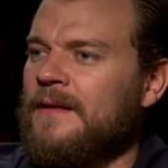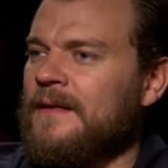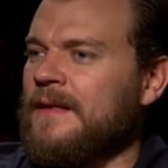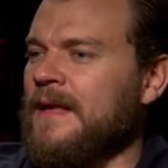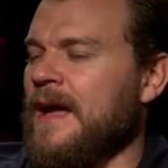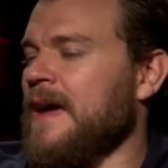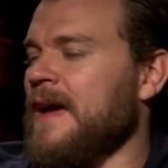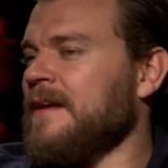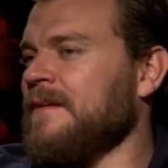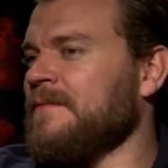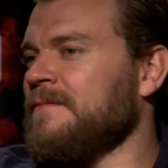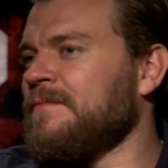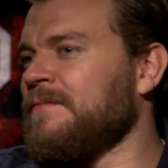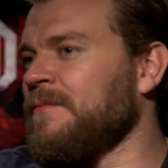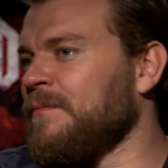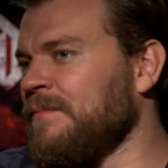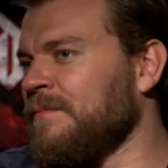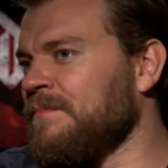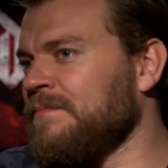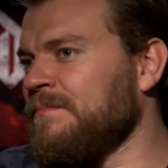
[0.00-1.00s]
Kind of
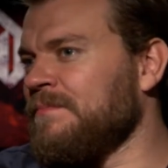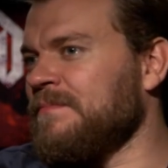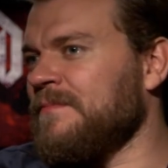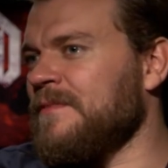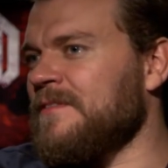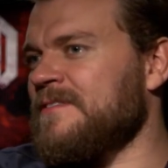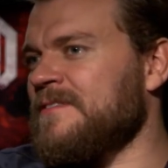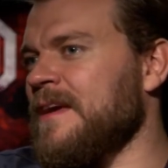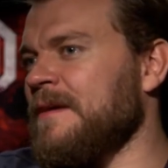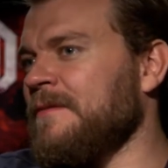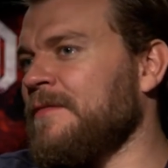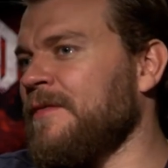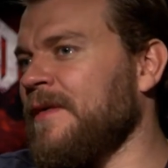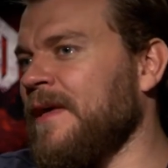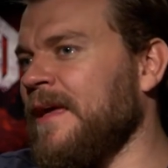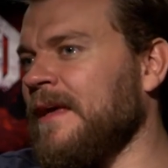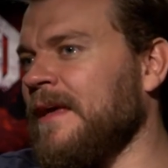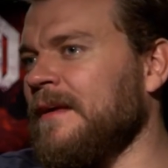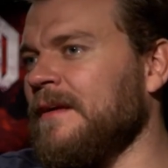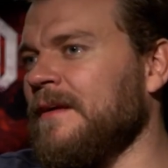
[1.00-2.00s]
the same
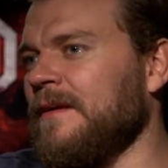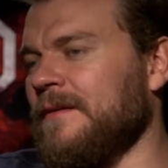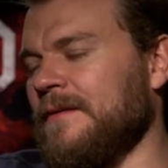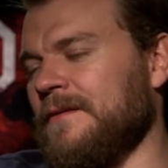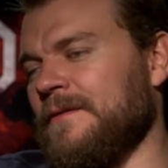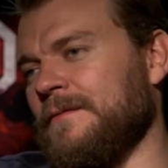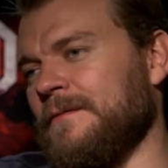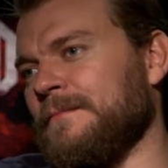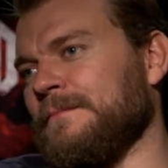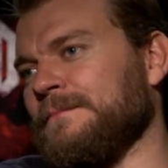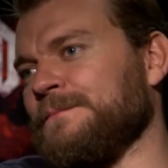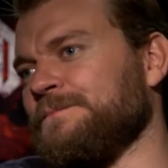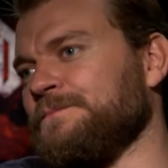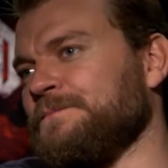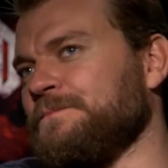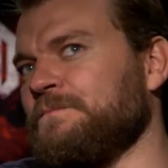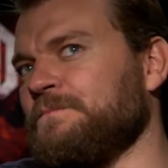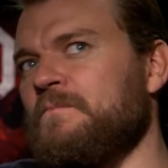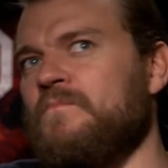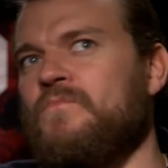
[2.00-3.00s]
thing
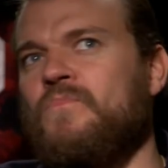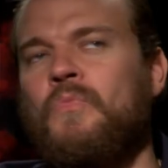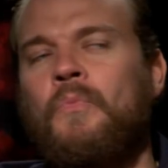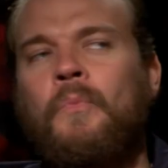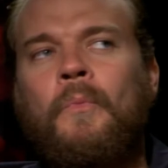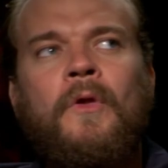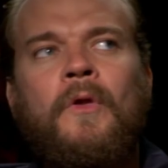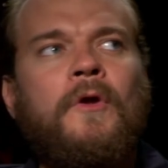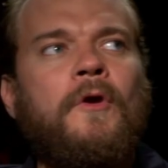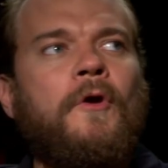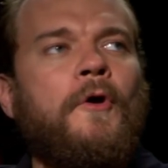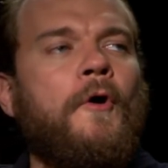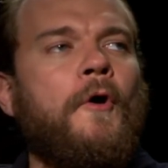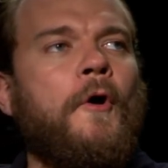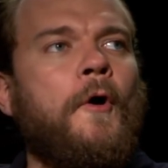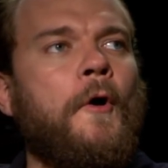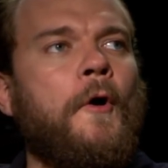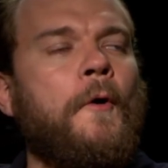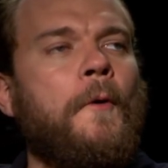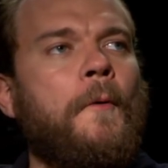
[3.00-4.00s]

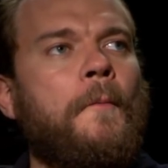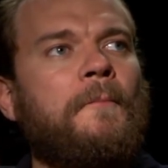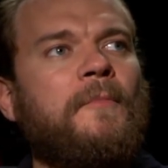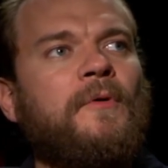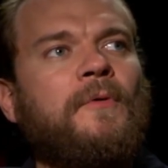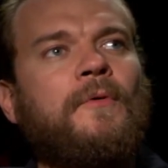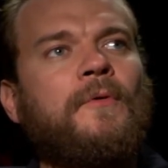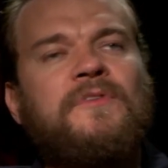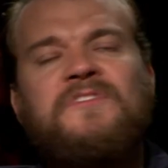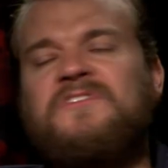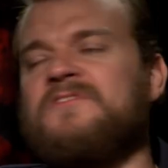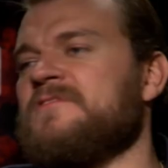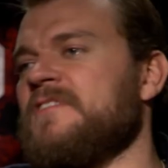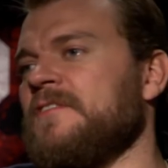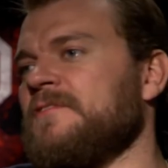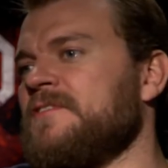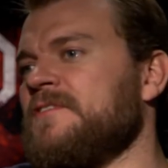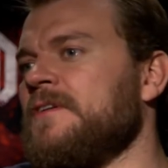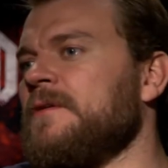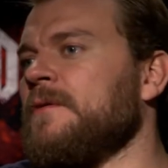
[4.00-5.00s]
Quentin
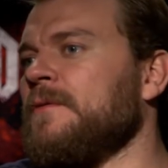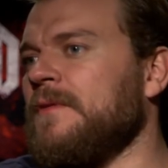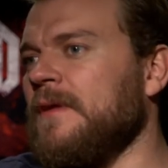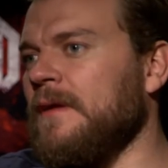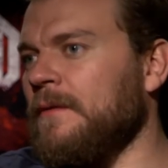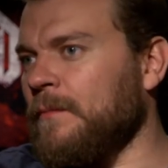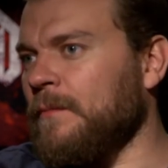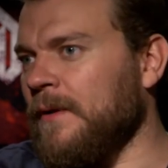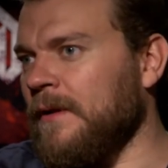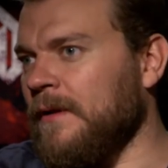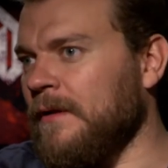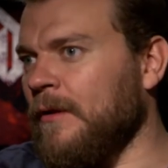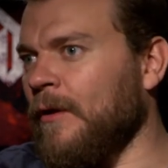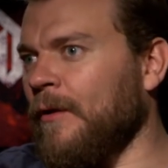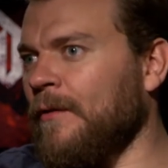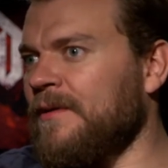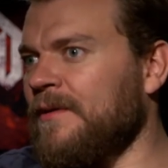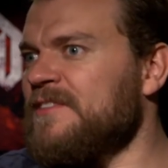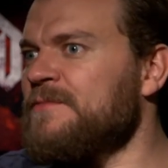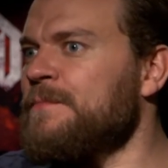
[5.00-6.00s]
Tarantino did with
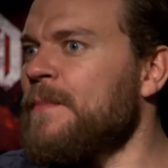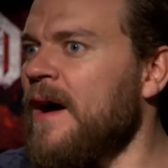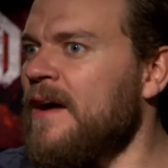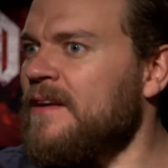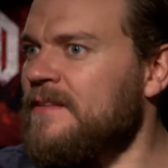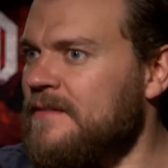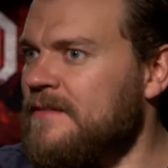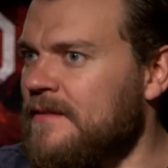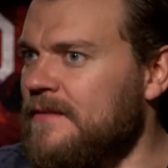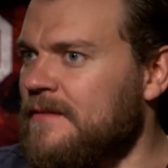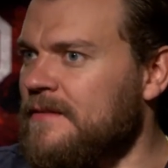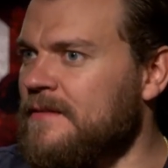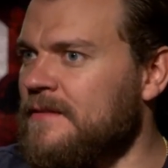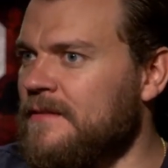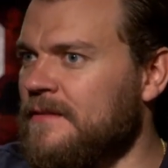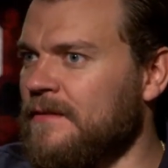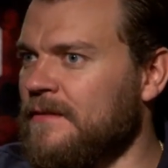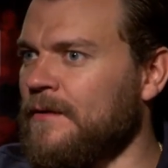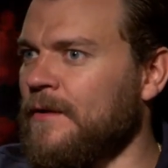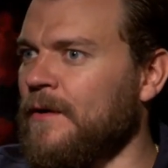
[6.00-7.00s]
Inglourious
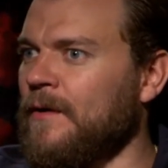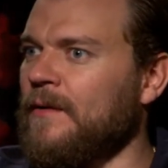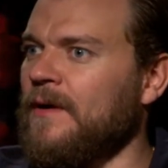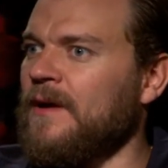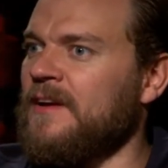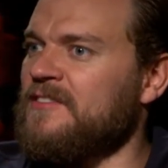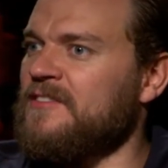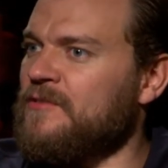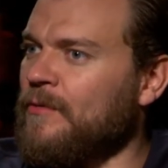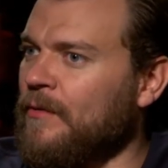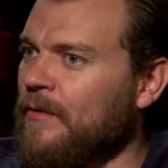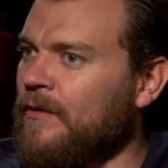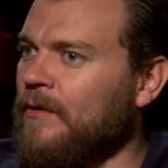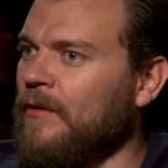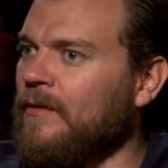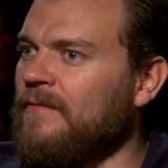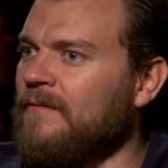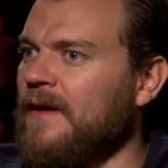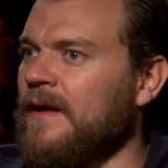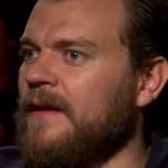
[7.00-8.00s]
Basterds, you know, a
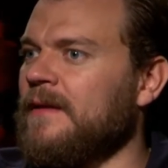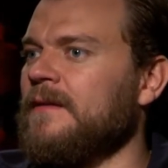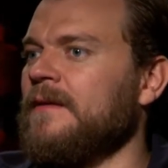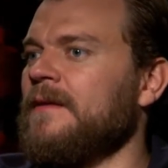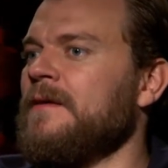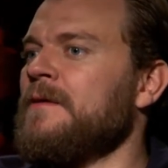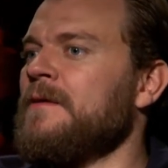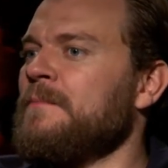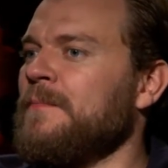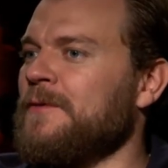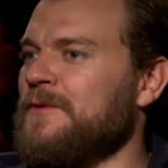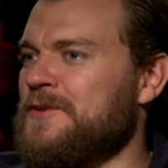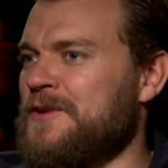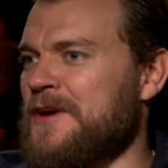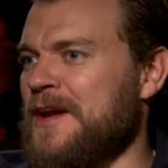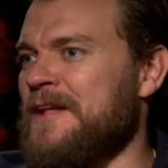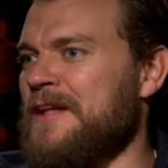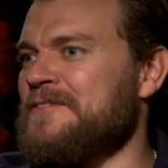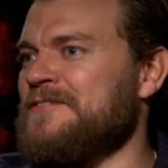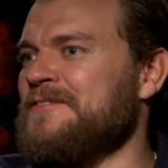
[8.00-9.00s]
historical event, but
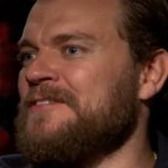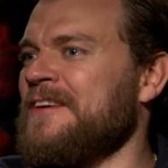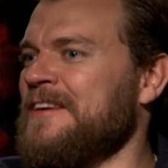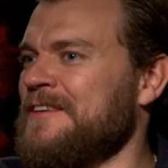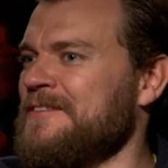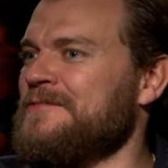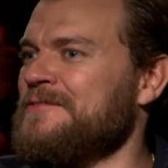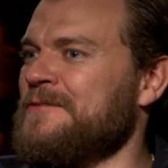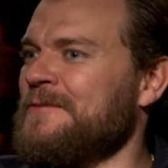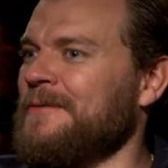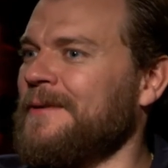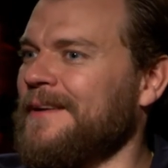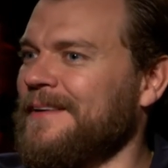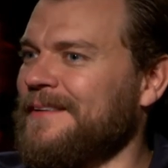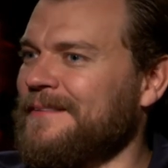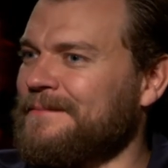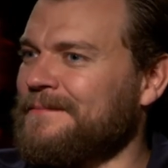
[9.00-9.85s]
changed the history.